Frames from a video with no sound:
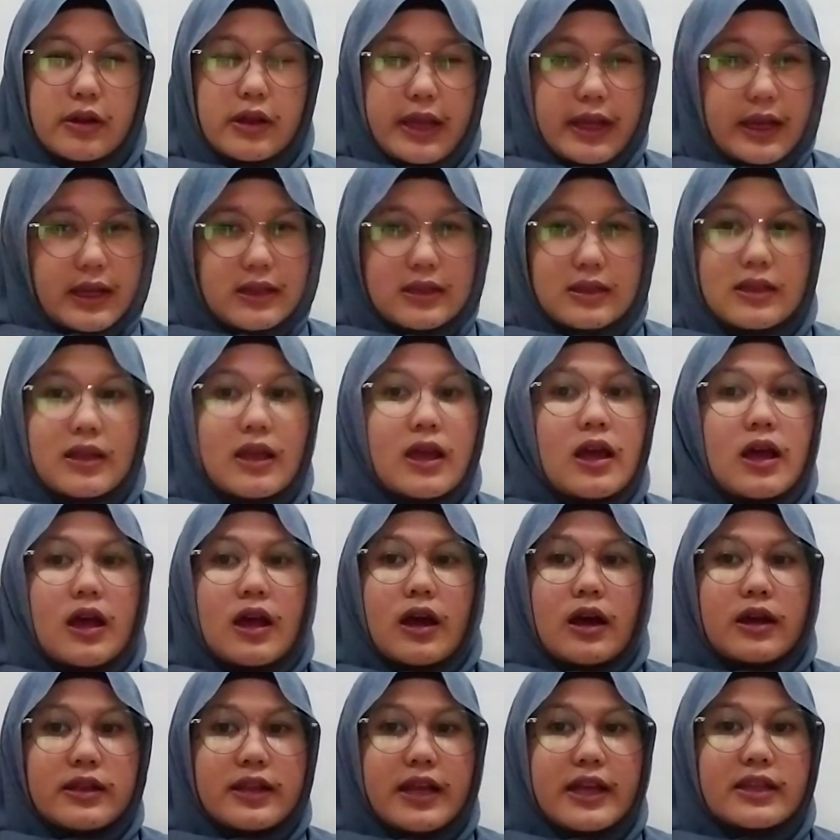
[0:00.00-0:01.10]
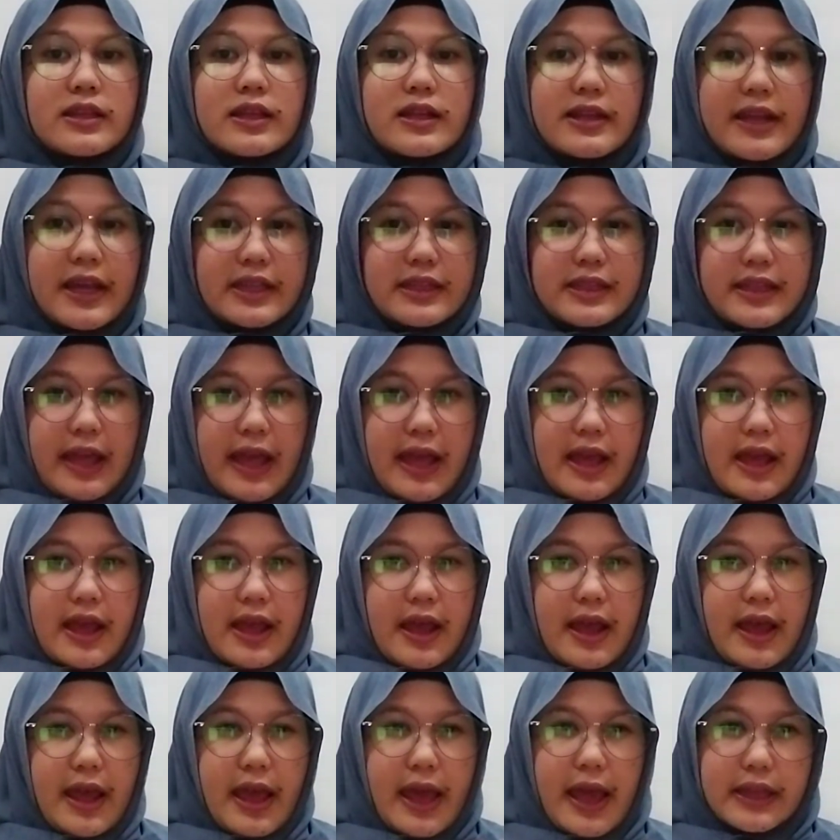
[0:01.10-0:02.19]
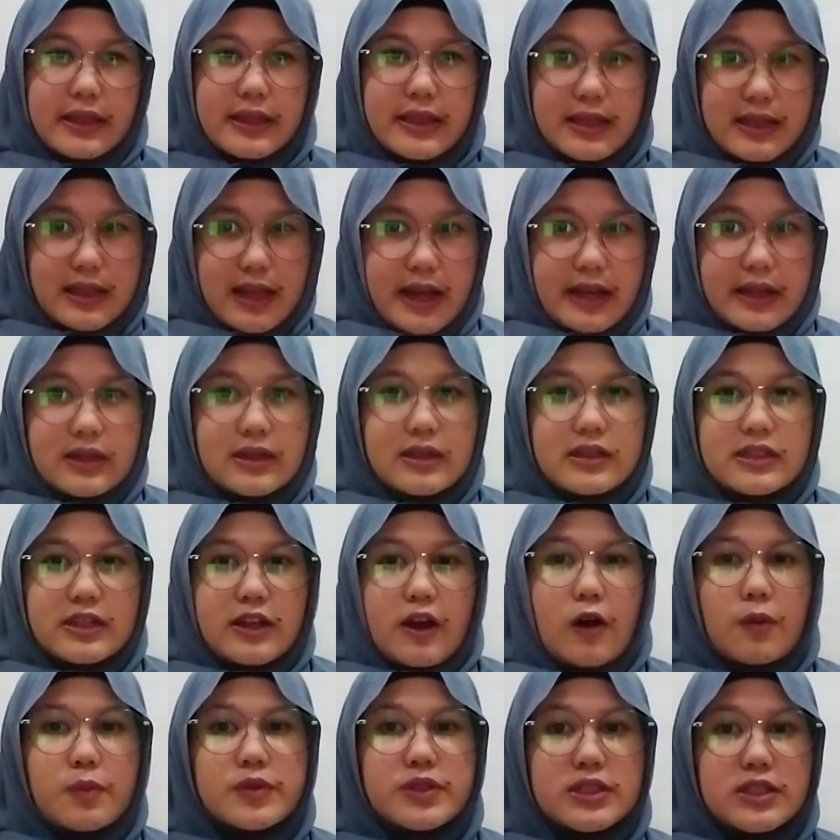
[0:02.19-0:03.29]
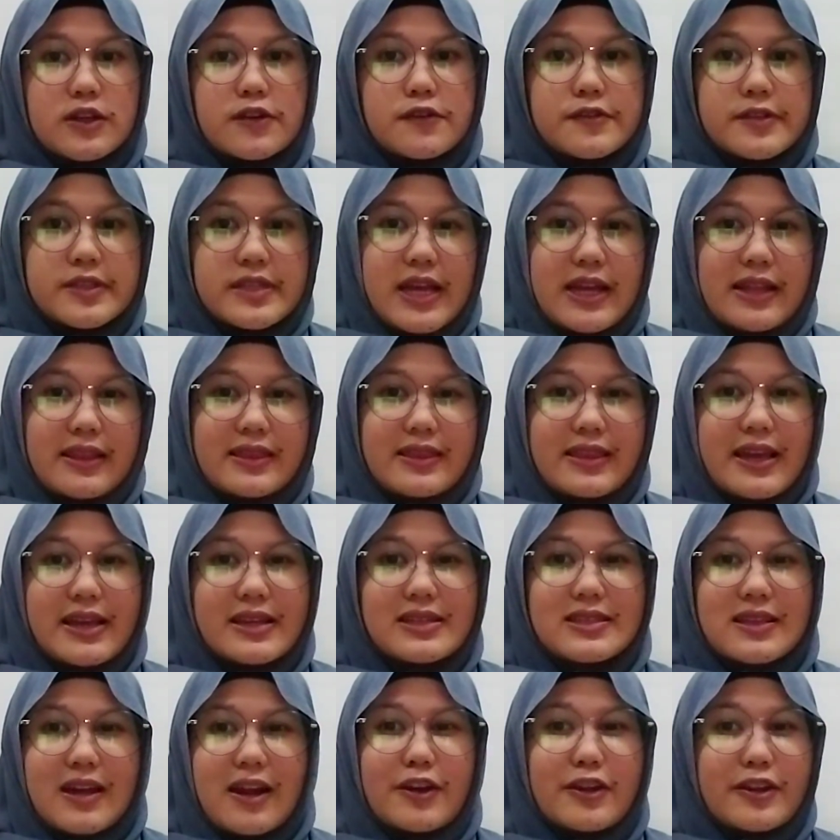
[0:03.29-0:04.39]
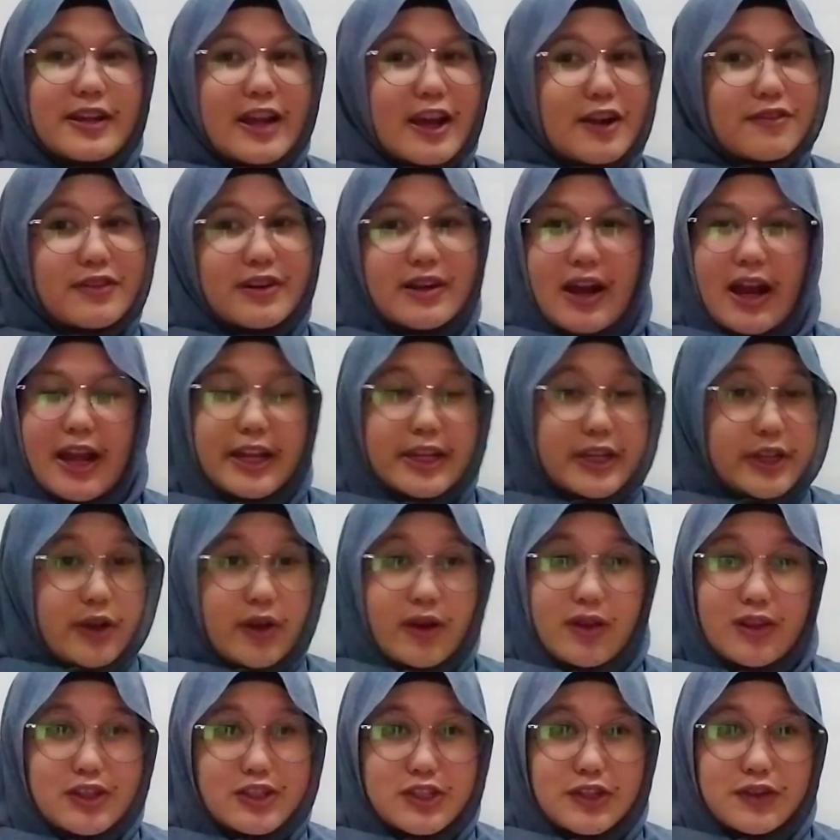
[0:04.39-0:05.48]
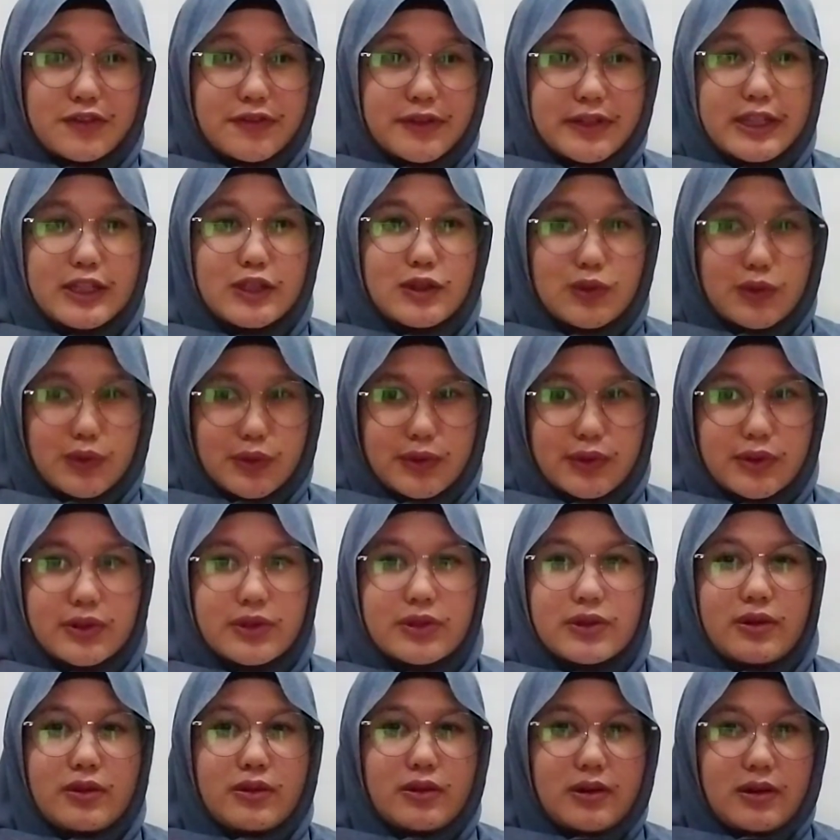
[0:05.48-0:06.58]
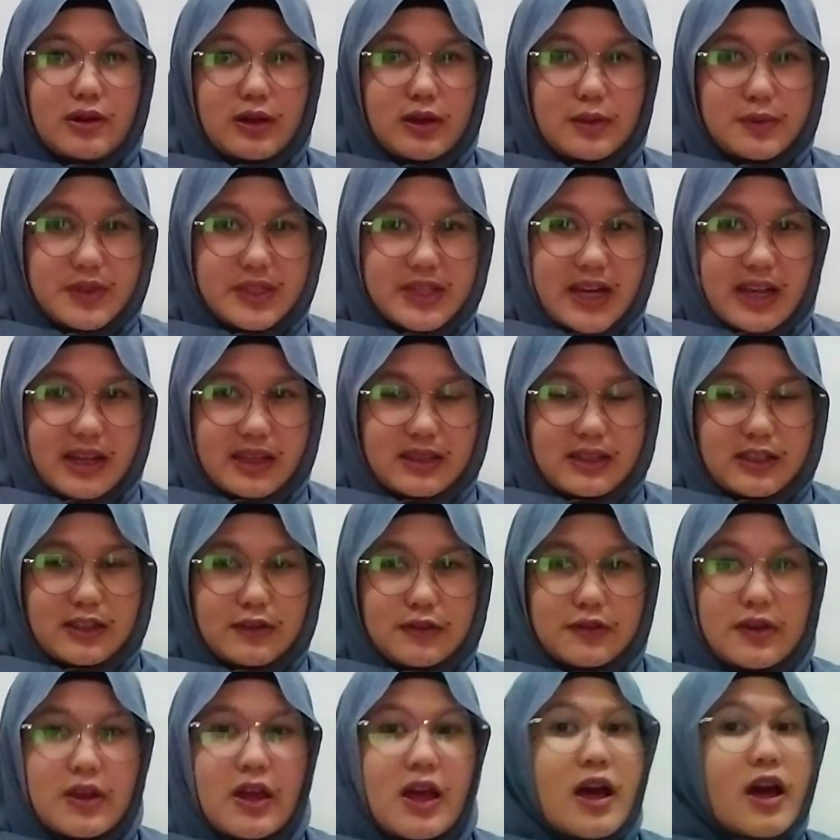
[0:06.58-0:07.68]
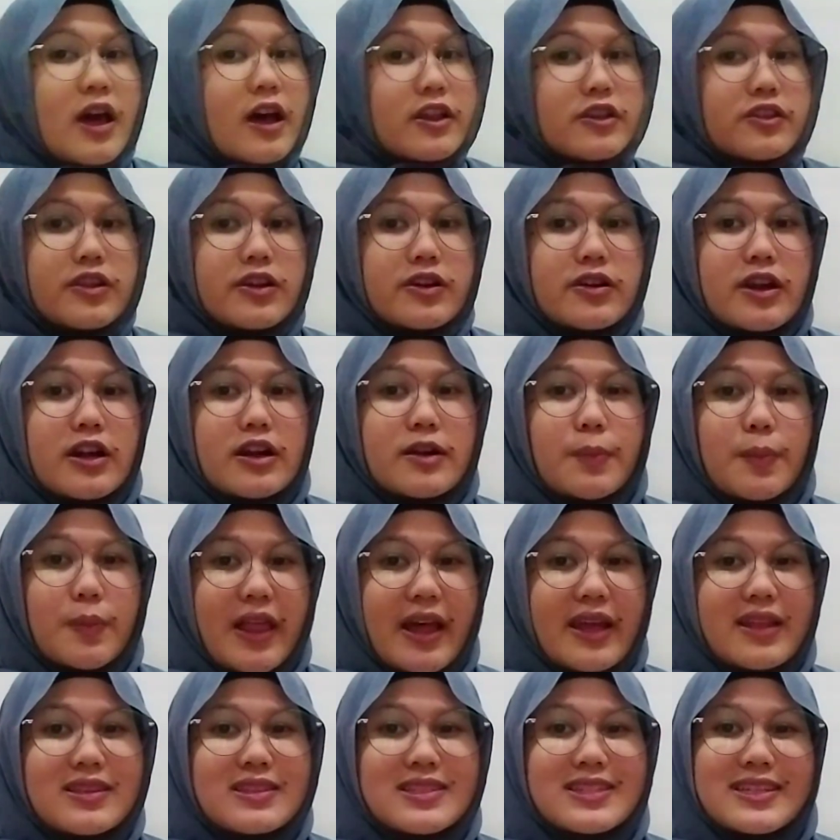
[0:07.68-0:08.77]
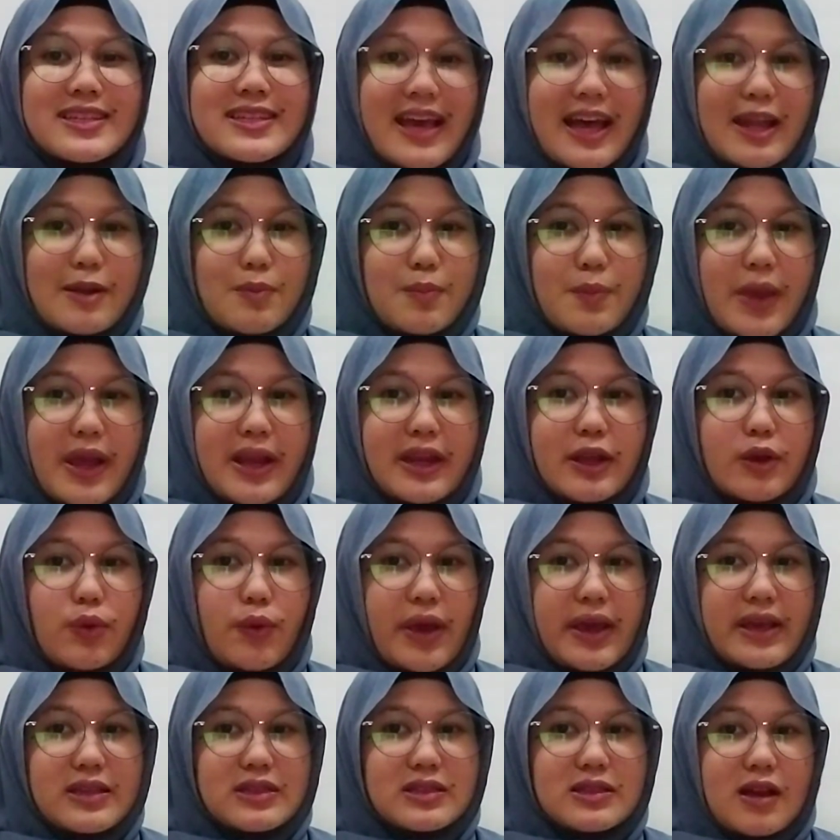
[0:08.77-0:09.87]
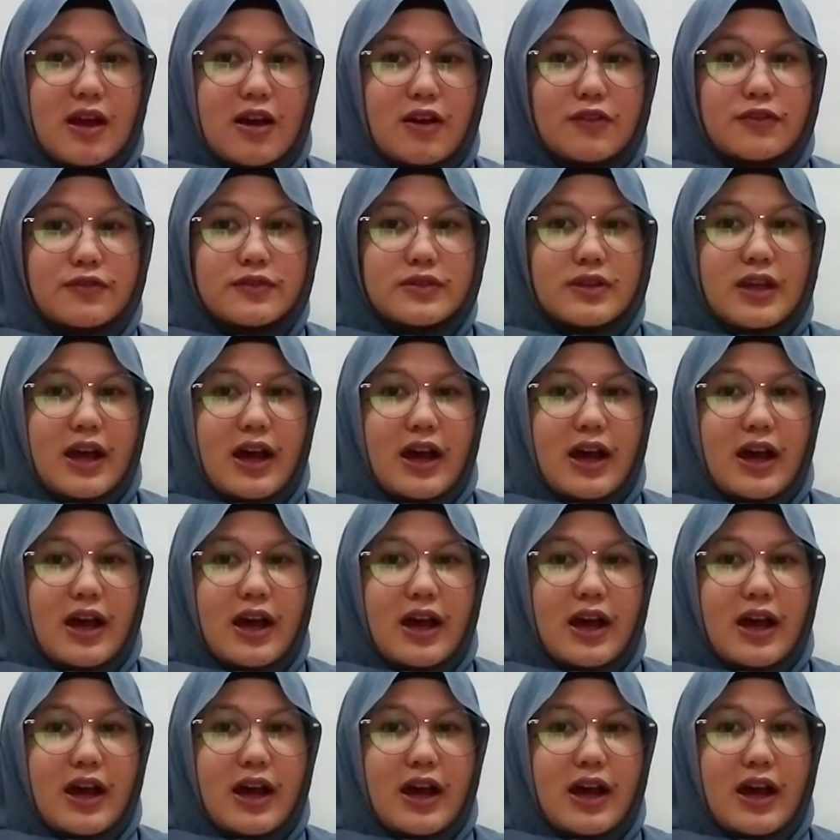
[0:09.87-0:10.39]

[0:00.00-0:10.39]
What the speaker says: in 1989 observes that texts are never ideology-free nor objective. There are plenty and many ways of